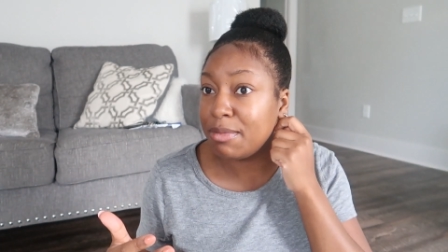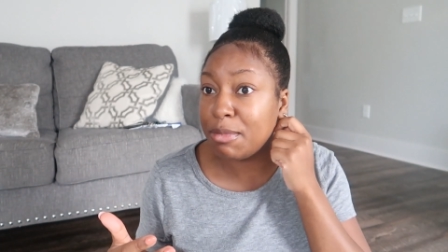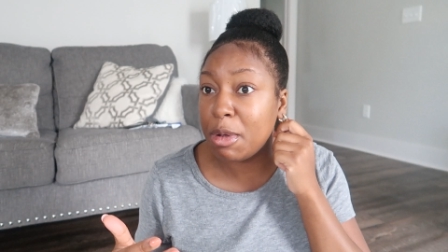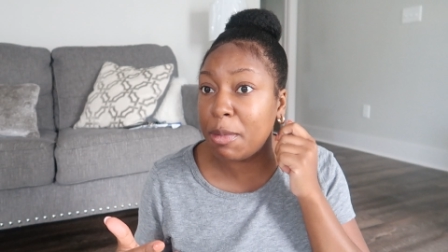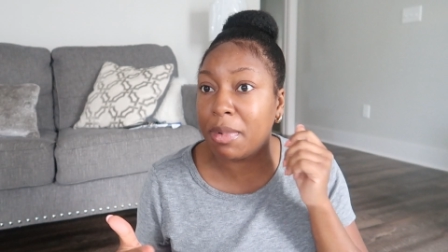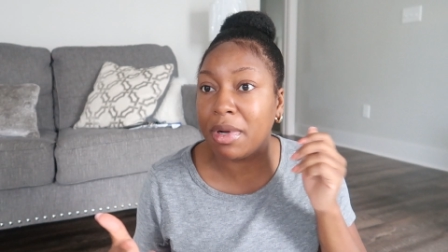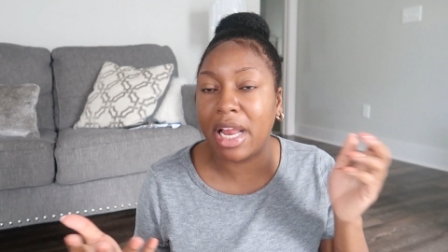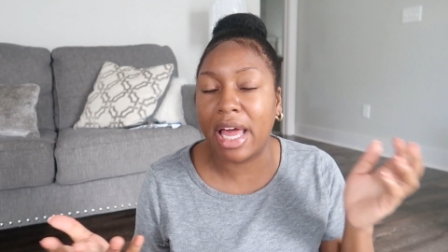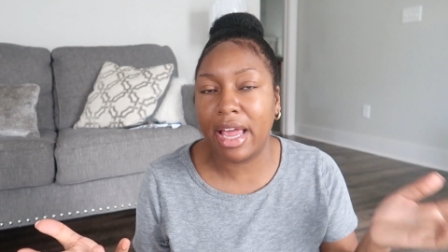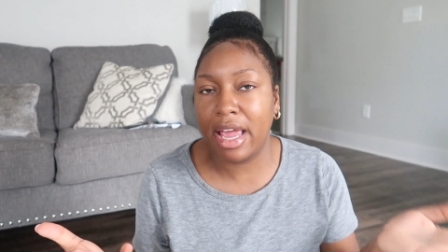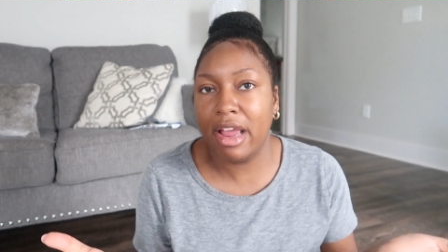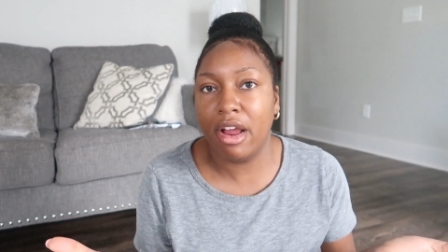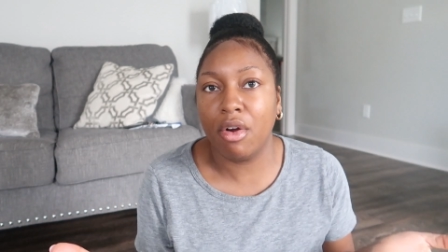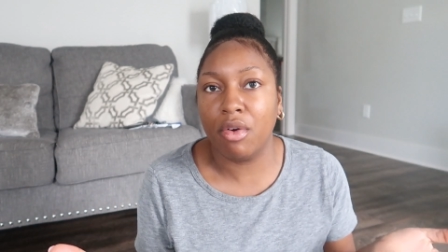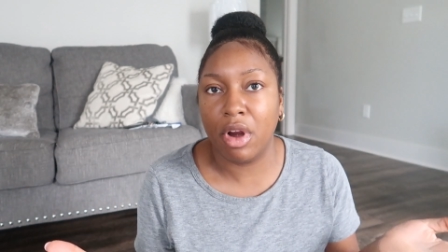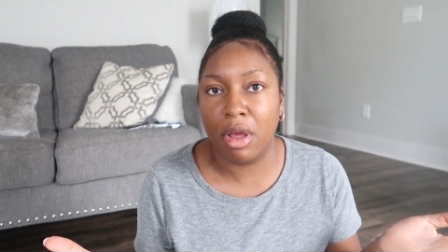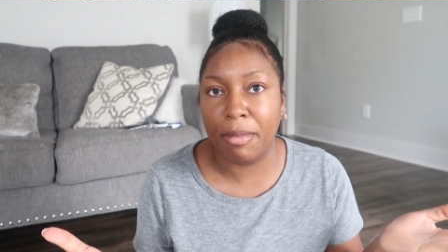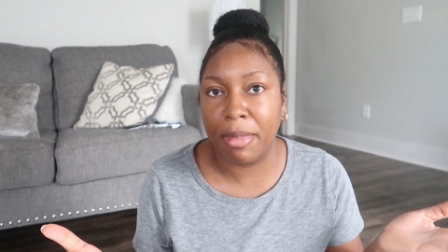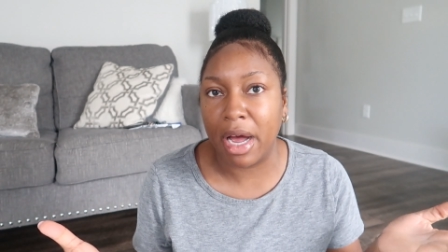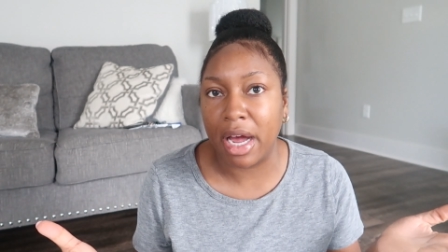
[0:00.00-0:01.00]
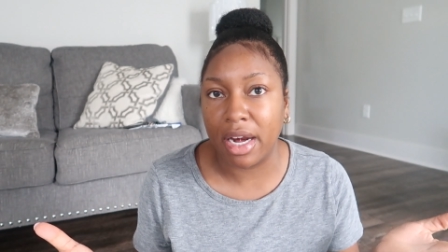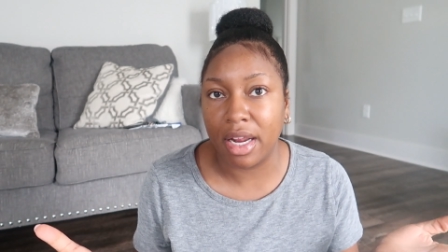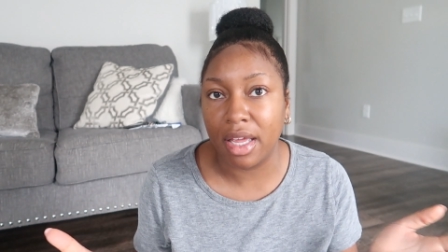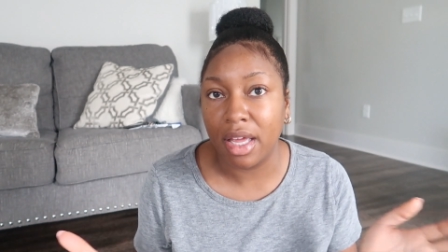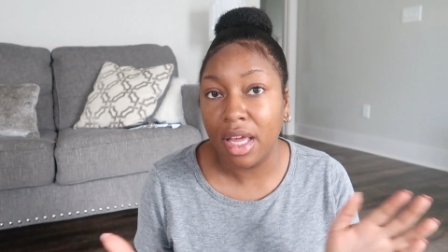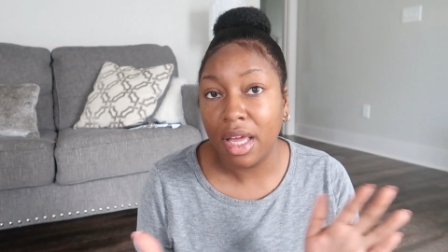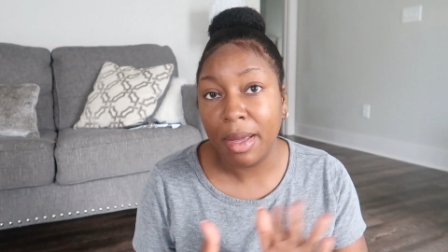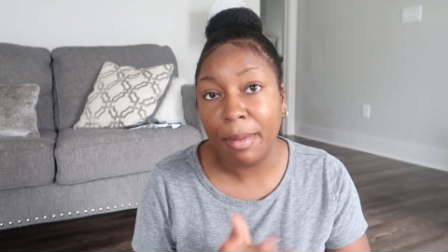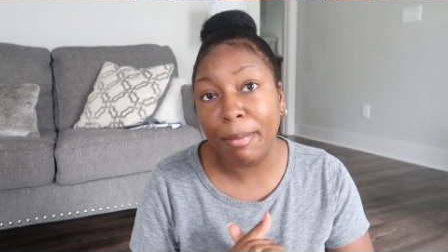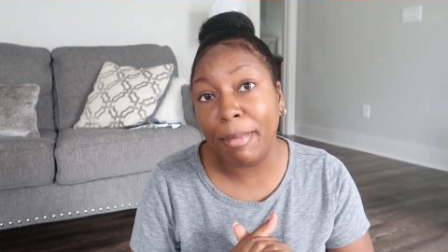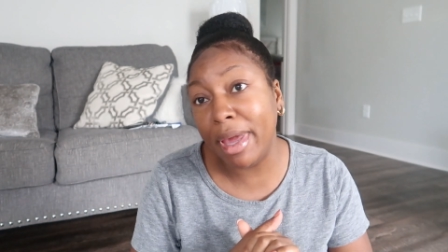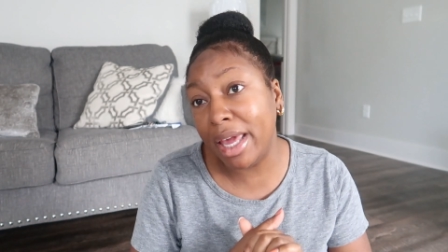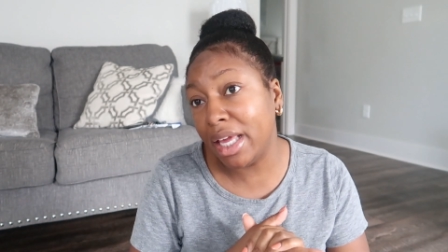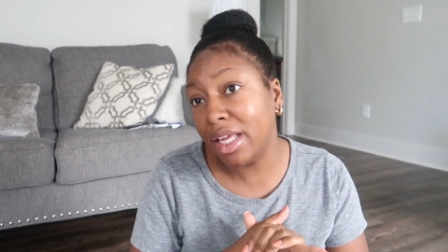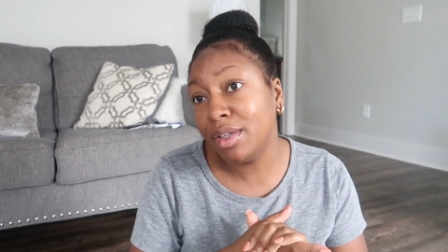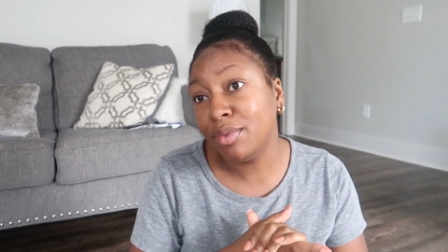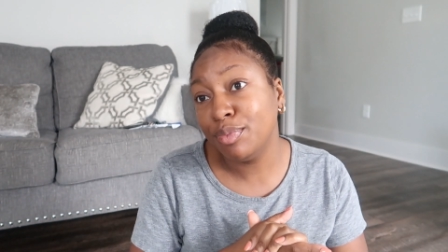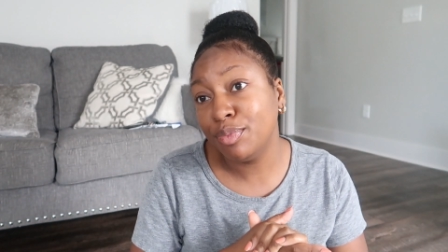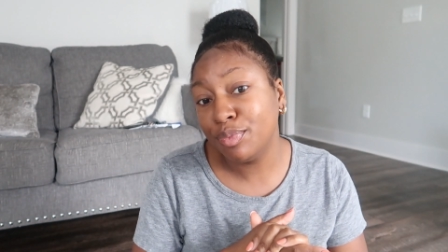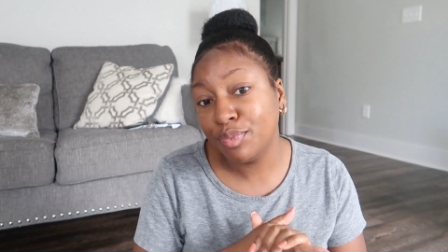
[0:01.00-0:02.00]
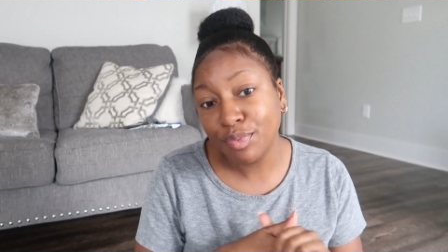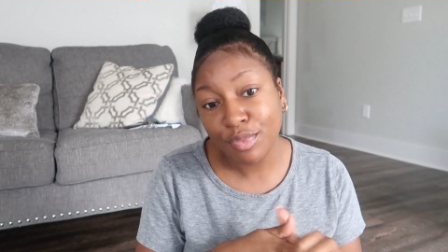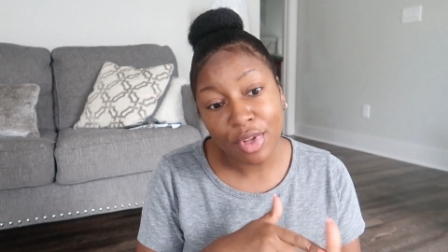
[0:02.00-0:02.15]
Some people like hair on their body. Me,